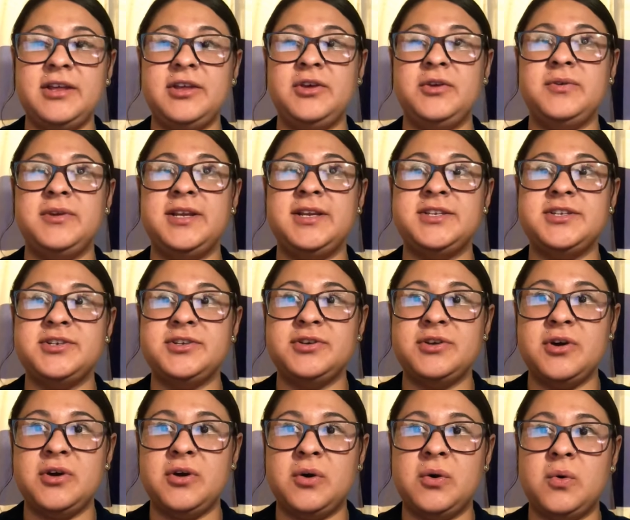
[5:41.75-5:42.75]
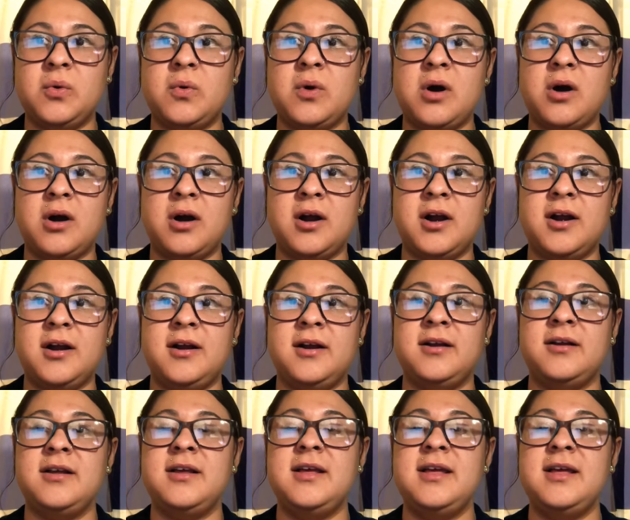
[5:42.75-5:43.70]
you need to know are